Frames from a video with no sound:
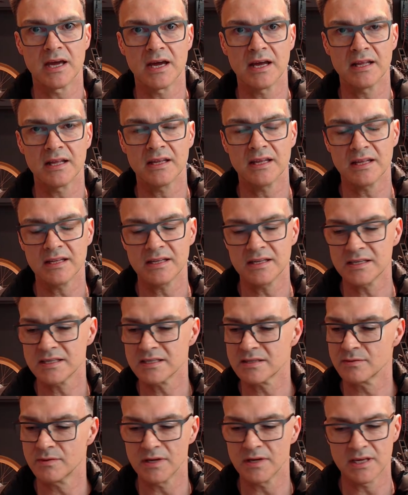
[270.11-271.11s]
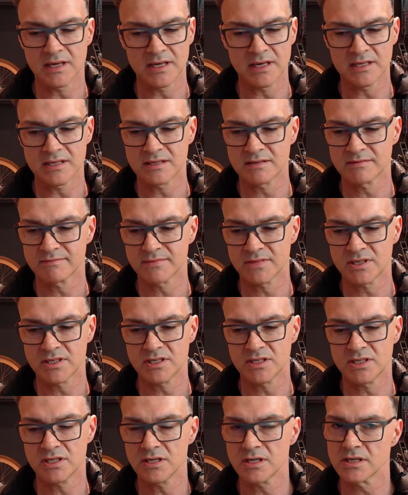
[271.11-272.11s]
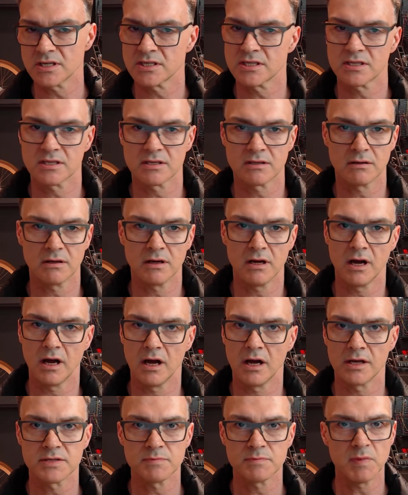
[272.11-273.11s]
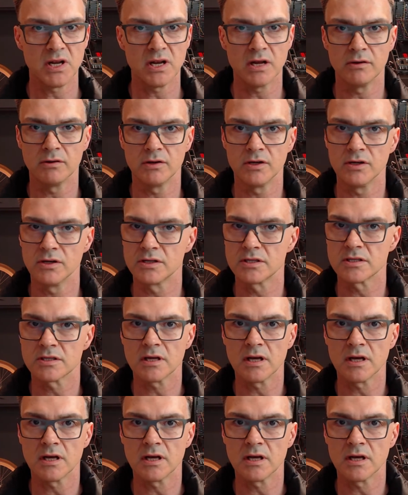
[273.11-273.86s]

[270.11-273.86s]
And then this week, it's just, it's been no good.